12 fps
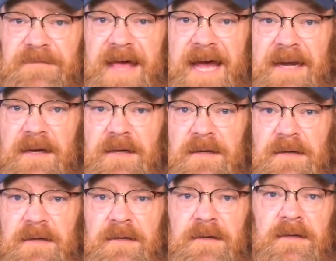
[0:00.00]
if that
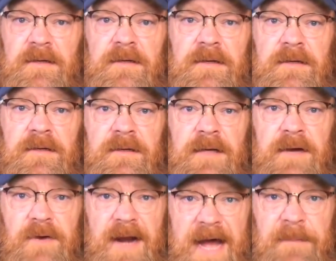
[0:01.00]

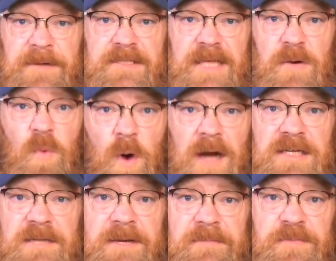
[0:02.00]
ever happens, they
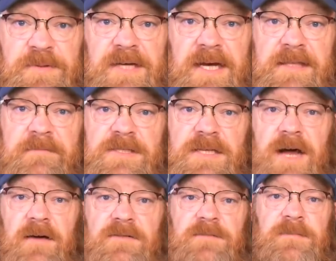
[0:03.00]
want to be able to protect
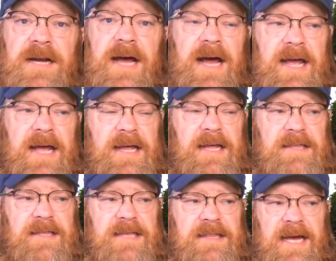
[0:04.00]
themselves. But
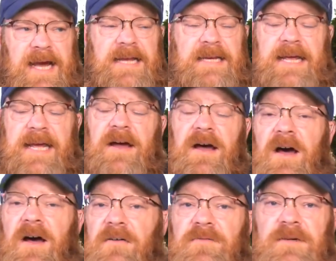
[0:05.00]
the idea
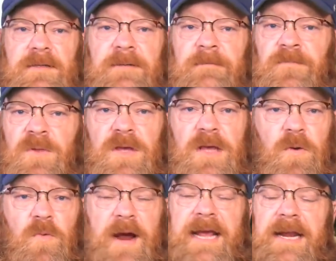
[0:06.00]
of,
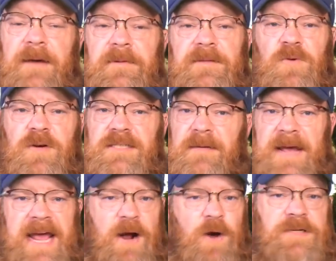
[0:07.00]
you know, waking up in the morning and
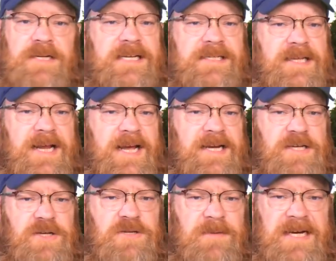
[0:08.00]
saying, man, I hope today's the day I
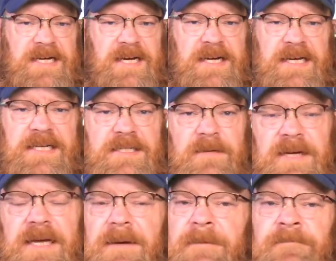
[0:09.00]
get to use my gun against
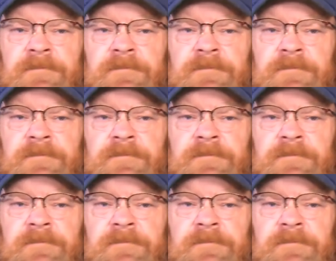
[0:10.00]
somebody.